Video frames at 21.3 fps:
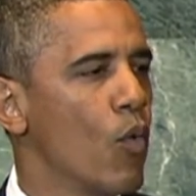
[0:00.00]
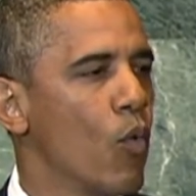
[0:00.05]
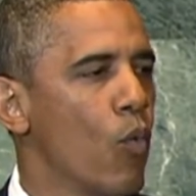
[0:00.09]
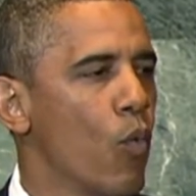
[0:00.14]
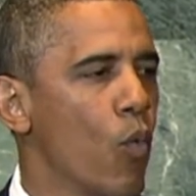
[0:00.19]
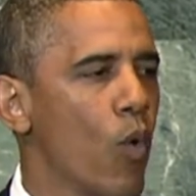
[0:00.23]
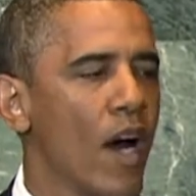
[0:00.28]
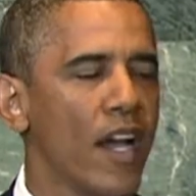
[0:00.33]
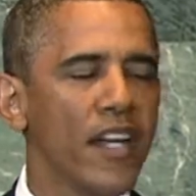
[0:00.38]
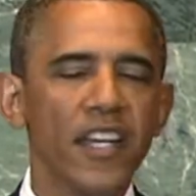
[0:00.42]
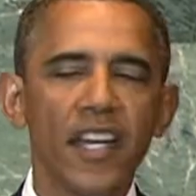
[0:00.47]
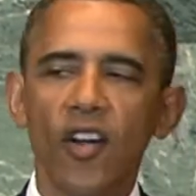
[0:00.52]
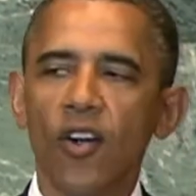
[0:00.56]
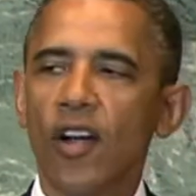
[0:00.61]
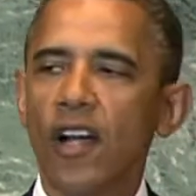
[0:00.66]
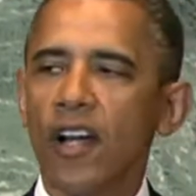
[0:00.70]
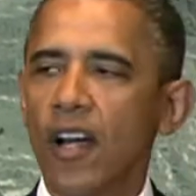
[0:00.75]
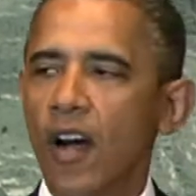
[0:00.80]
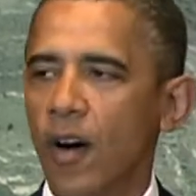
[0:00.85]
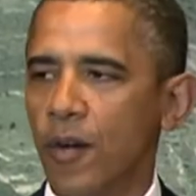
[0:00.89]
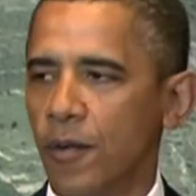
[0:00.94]
1
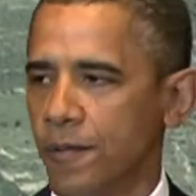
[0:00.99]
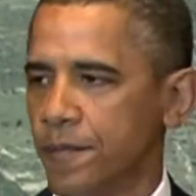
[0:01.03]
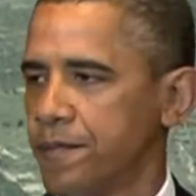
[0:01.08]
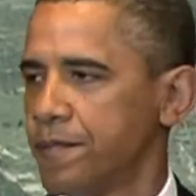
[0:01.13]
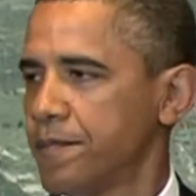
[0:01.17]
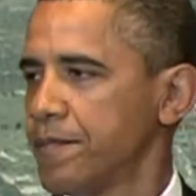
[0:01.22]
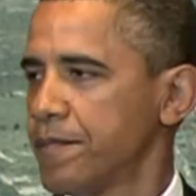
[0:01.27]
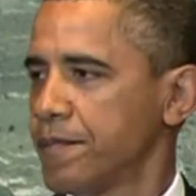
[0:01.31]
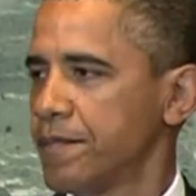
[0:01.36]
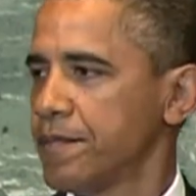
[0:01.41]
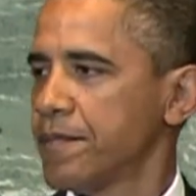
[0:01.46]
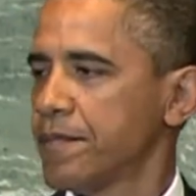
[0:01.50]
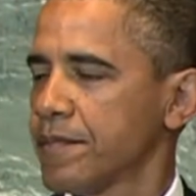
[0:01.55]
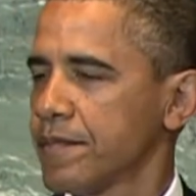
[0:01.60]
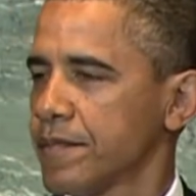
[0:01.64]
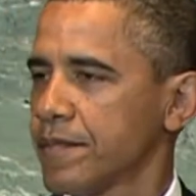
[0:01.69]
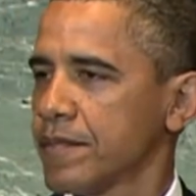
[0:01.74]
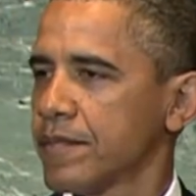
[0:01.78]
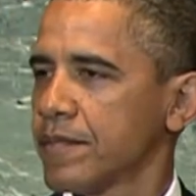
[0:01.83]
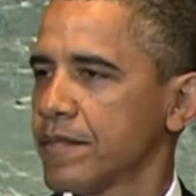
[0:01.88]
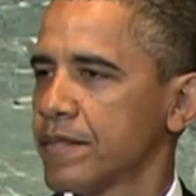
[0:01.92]
year ago,
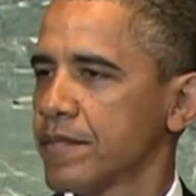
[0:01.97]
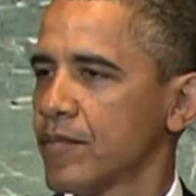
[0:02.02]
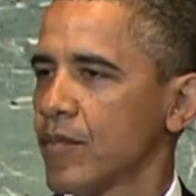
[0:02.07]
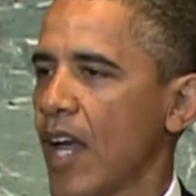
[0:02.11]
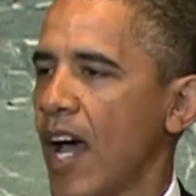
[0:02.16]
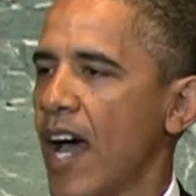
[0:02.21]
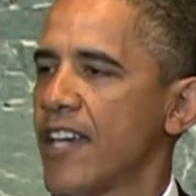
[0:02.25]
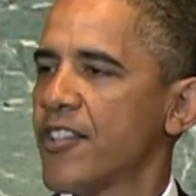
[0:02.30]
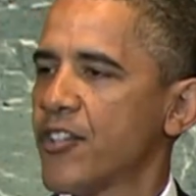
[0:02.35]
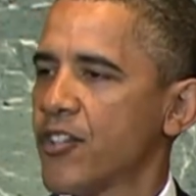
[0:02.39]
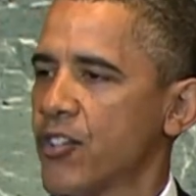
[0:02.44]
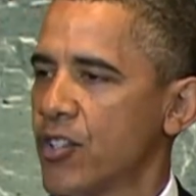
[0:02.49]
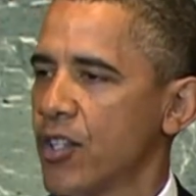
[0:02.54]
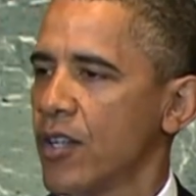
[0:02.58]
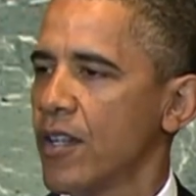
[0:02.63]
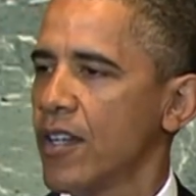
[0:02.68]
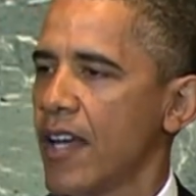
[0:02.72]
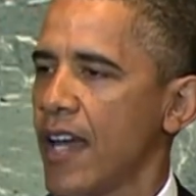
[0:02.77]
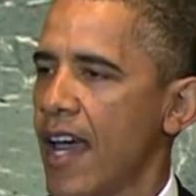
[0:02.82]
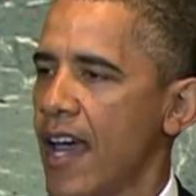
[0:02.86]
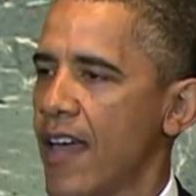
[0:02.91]
I
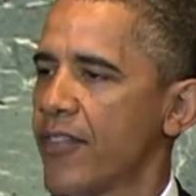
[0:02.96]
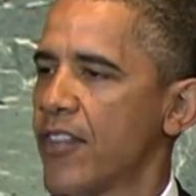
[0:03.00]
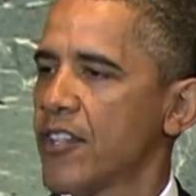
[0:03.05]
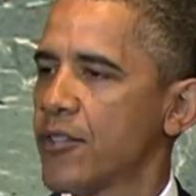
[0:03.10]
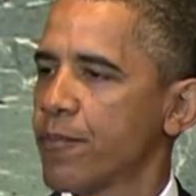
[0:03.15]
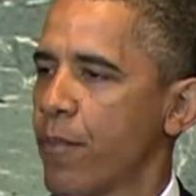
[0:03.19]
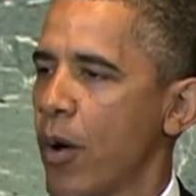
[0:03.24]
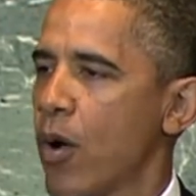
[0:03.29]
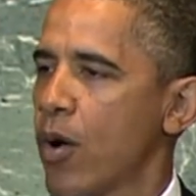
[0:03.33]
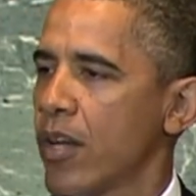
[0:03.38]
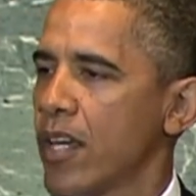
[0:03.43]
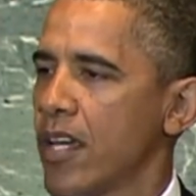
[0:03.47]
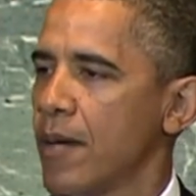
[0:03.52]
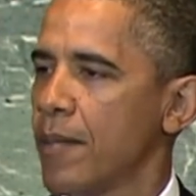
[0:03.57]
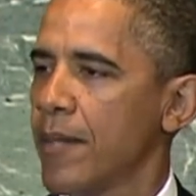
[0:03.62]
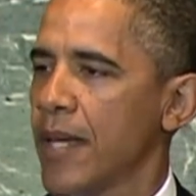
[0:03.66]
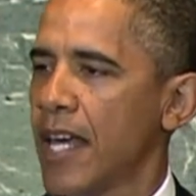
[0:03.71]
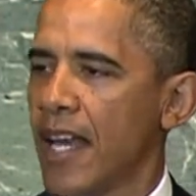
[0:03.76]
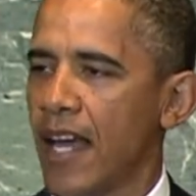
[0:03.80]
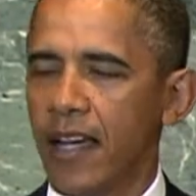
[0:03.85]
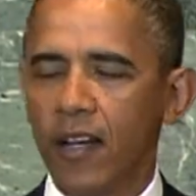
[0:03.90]
stood at this
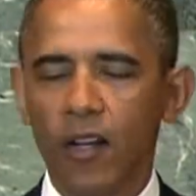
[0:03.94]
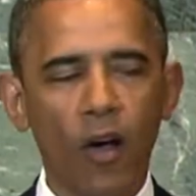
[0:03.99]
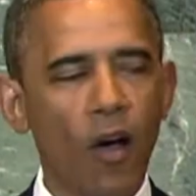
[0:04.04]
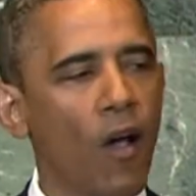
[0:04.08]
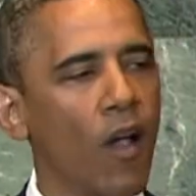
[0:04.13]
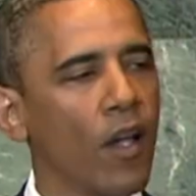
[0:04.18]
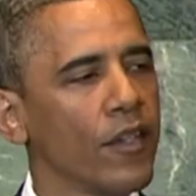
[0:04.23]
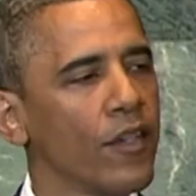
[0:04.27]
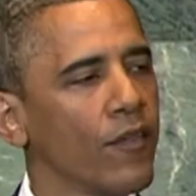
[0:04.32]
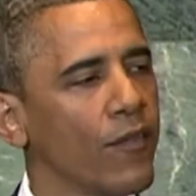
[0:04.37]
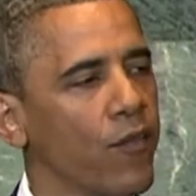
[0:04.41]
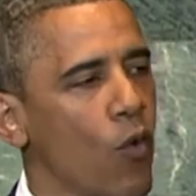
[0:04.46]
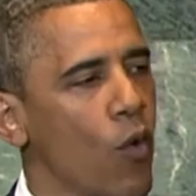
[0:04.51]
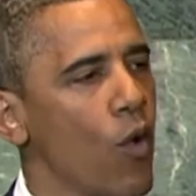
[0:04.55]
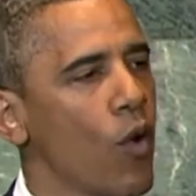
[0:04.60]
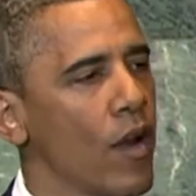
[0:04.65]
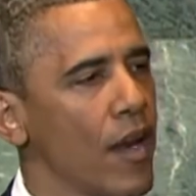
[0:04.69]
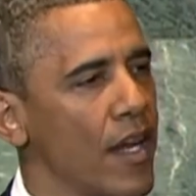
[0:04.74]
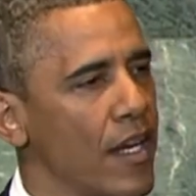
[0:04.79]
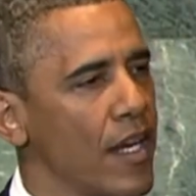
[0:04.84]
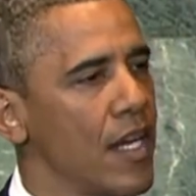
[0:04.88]
podium and I called
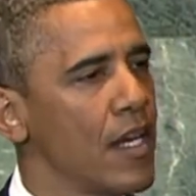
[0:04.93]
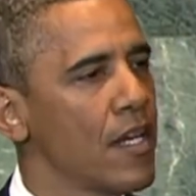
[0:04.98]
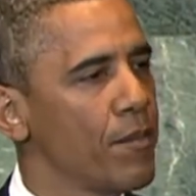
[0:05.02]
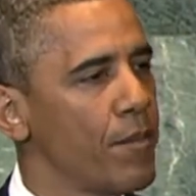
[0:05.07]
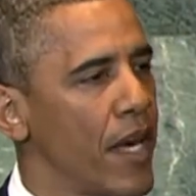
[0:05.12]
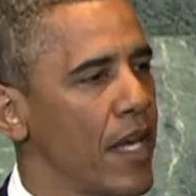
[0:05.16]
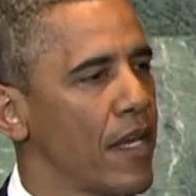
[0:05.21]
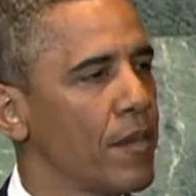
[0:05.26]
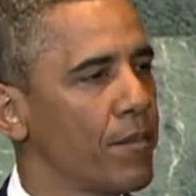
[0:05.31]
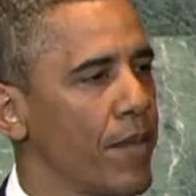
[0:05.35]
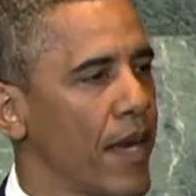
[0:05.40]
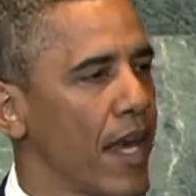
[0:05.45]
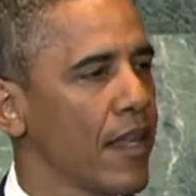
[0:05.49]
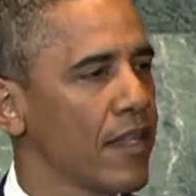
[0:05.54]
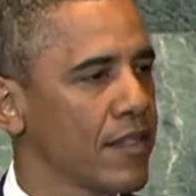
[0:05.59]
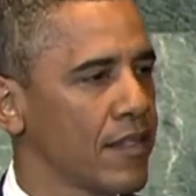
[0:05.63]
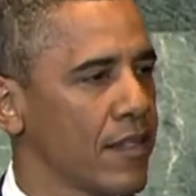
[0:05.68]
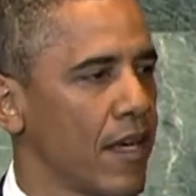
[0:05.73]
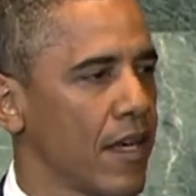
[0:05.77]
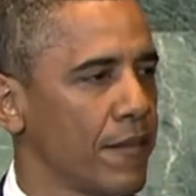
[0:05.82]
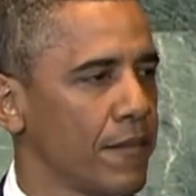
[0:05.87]
for an independent
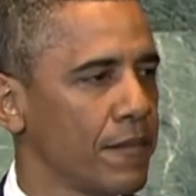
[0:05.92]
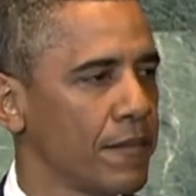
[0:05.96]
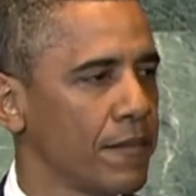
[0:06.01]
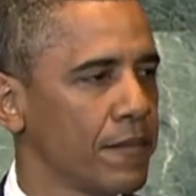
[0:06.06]
Palestine.